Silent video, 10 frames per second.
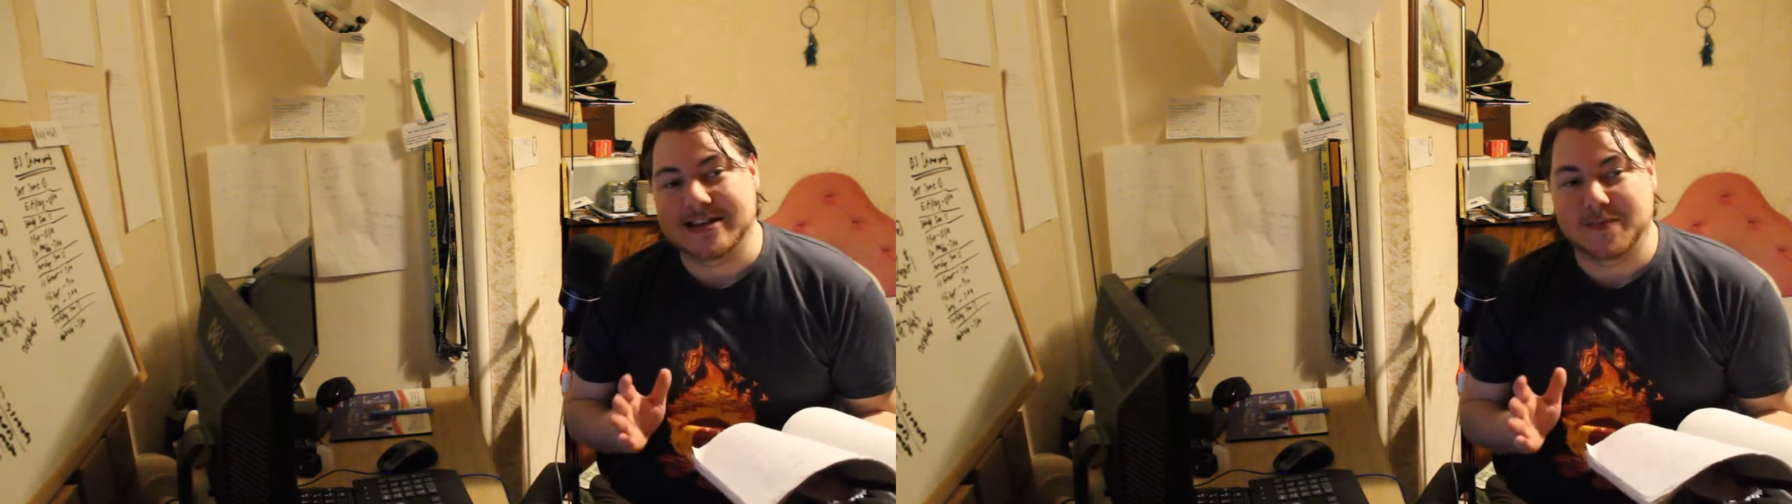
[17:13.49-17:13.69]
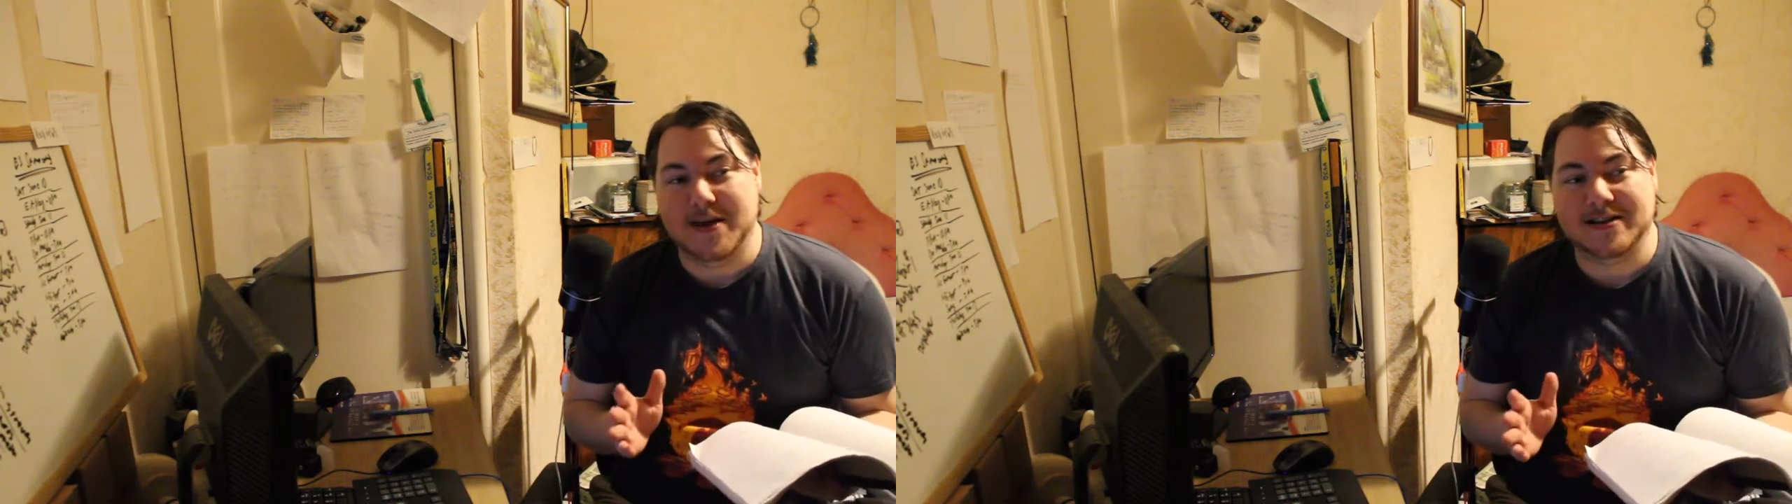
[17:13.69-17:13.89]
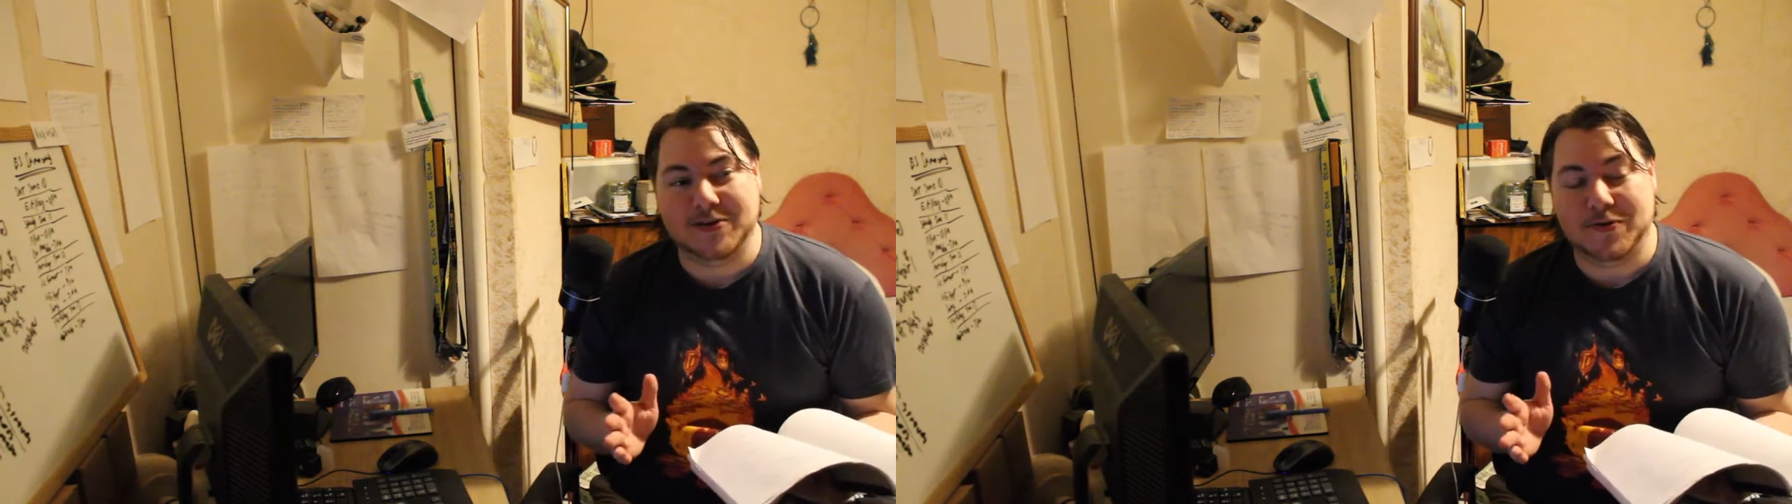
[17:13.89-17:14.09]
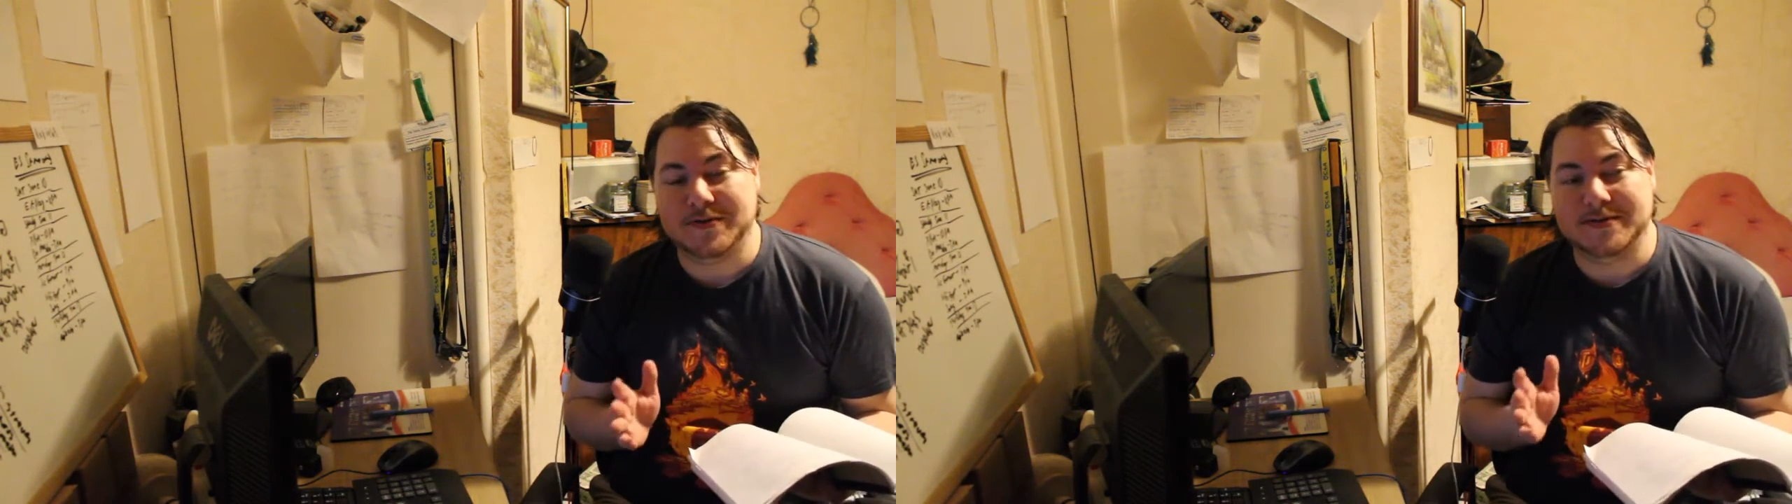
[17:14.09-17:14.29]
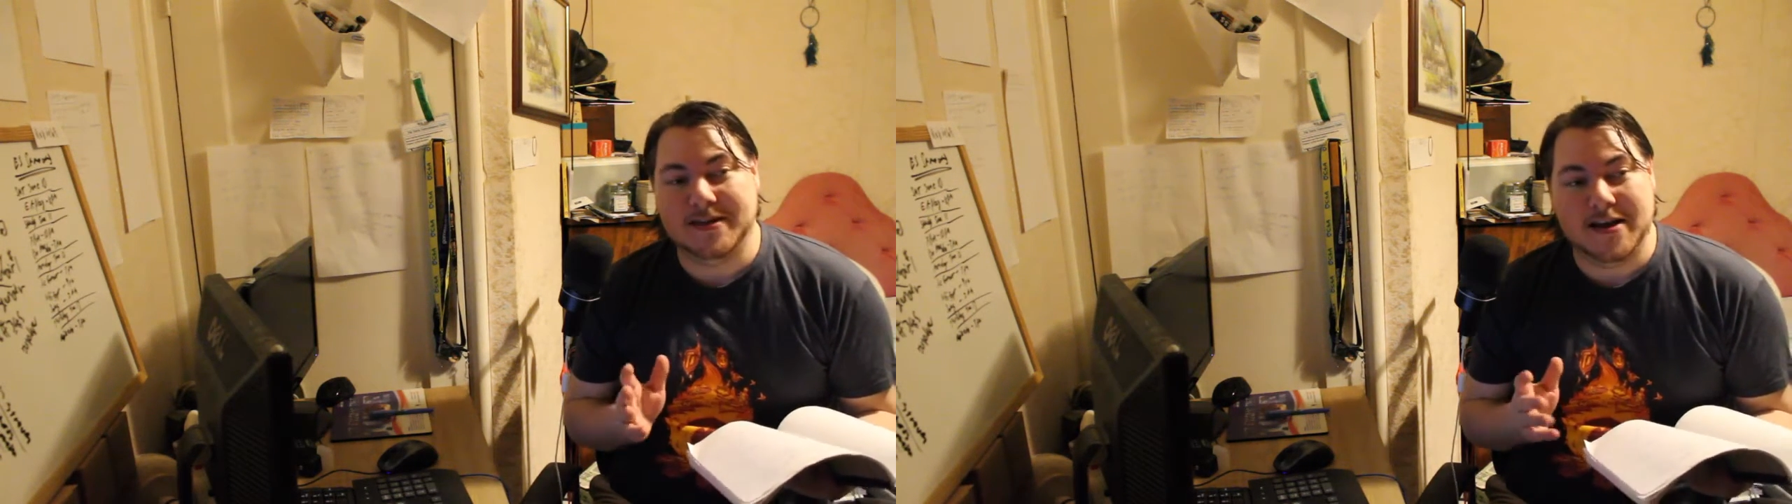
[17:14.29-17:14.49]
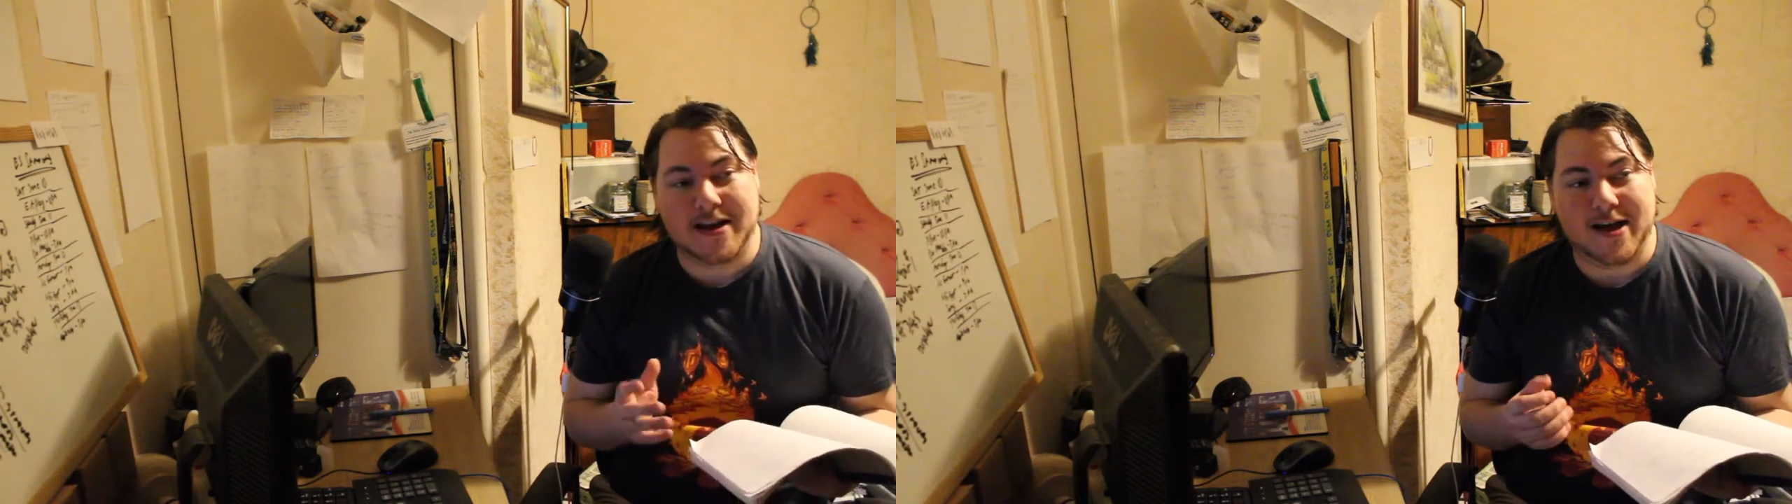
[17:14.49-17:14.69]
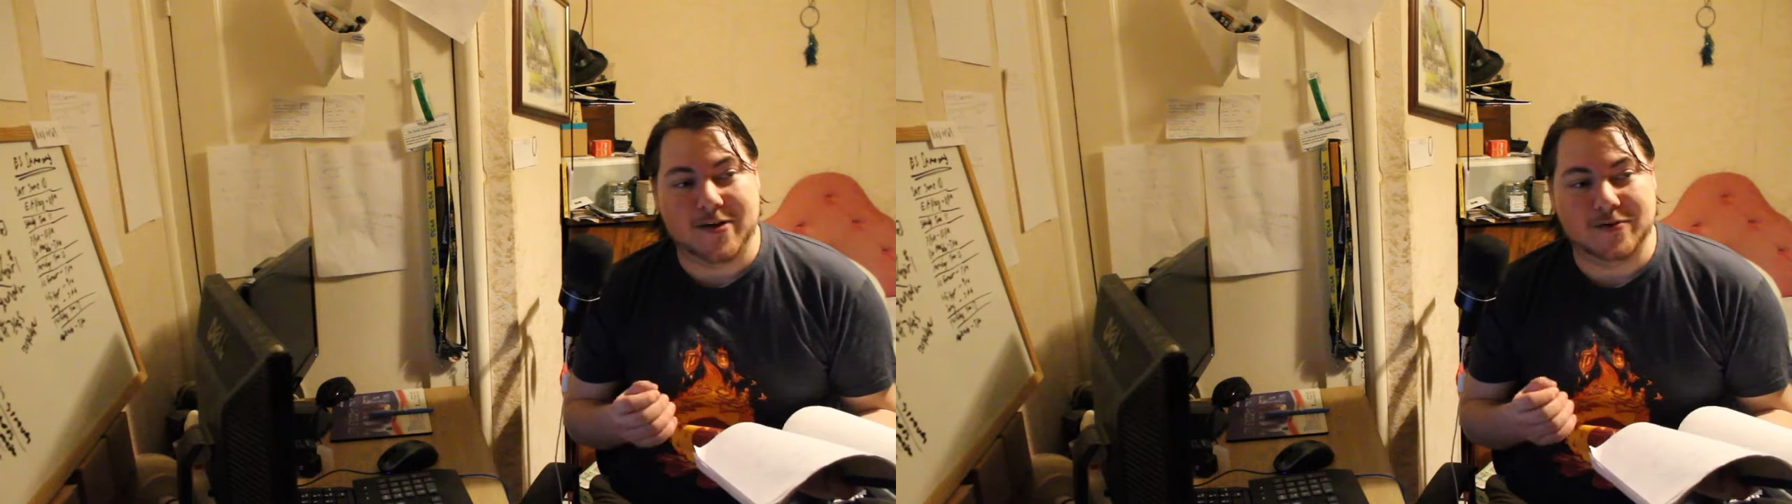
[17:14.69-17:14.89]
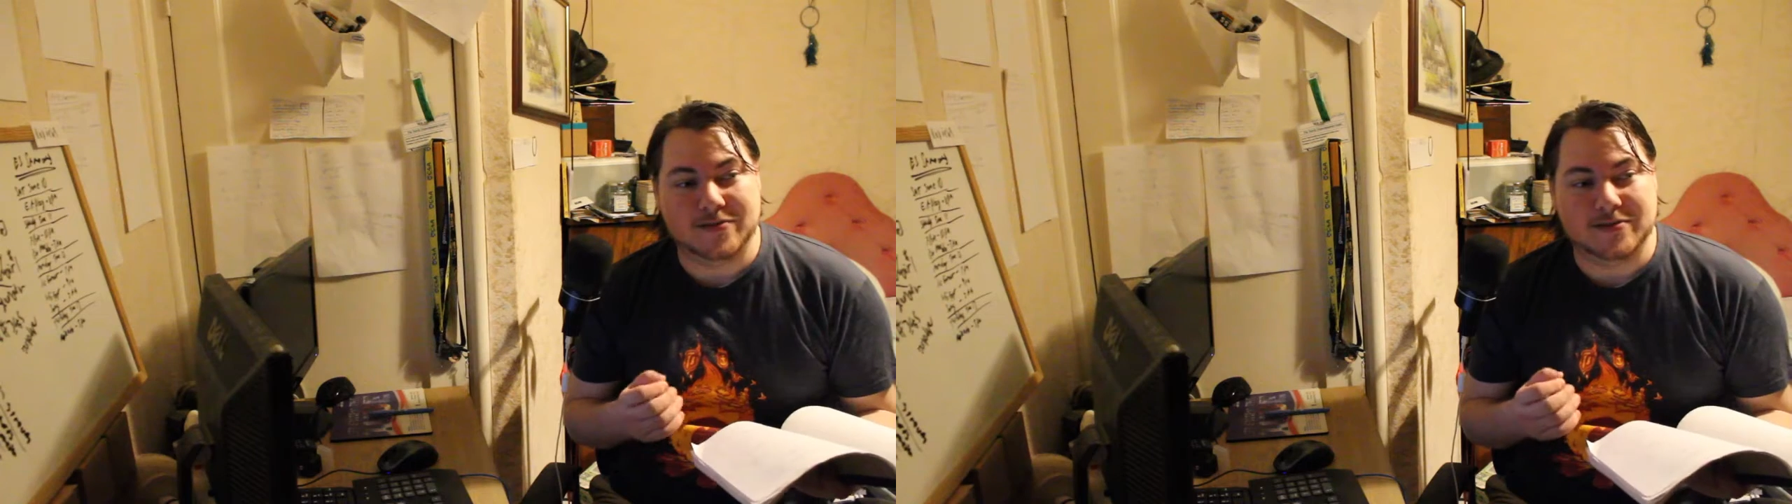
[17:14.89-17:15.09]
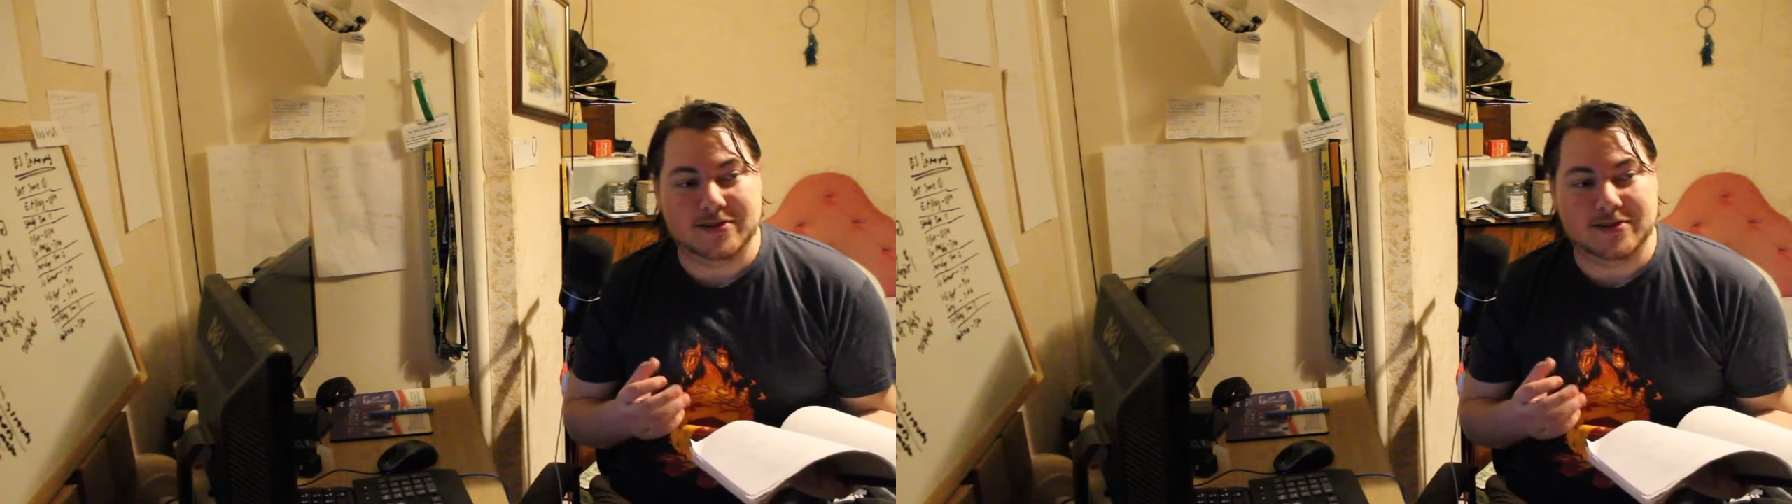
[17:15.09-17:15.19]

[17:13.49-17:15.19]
depending on how